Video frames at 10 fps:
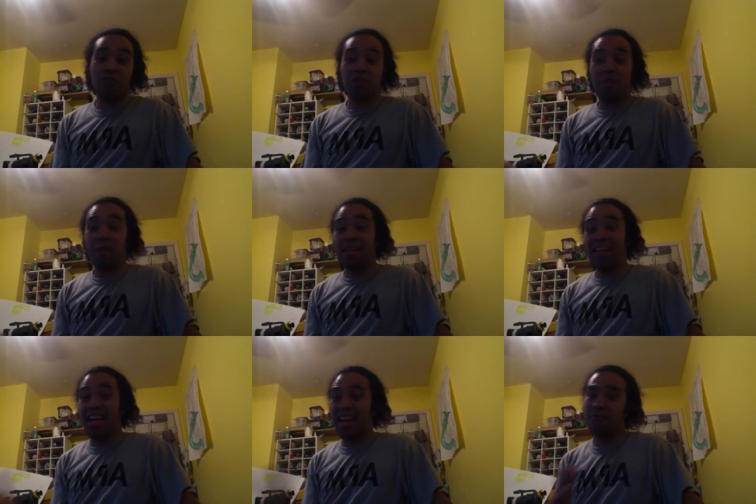so I might
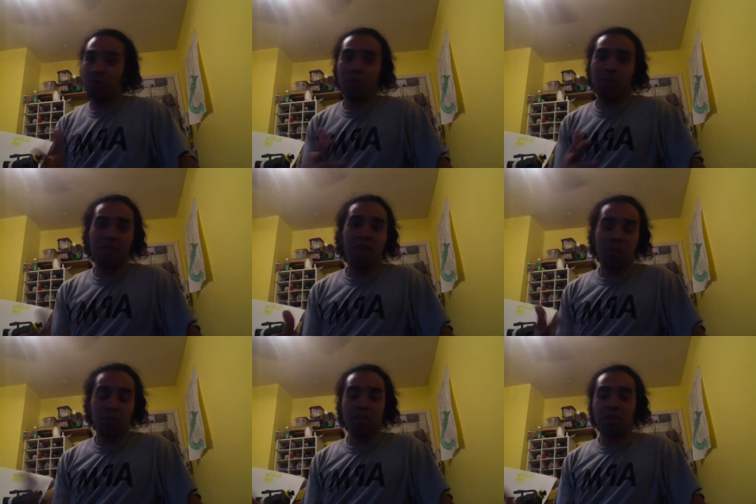not have 21
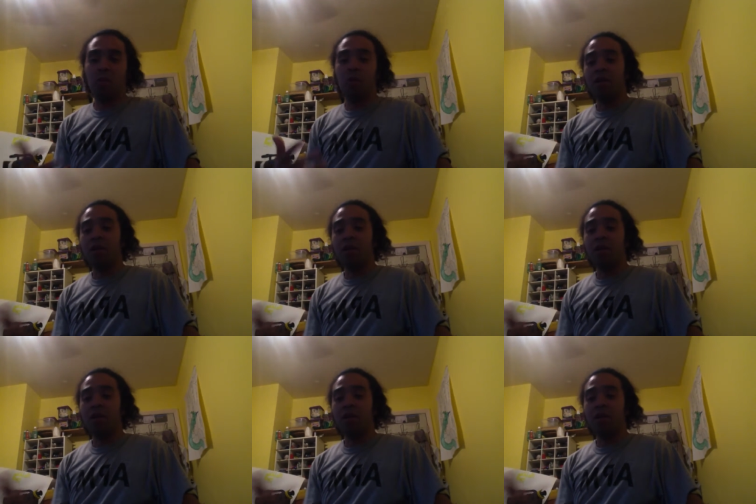followers anymore.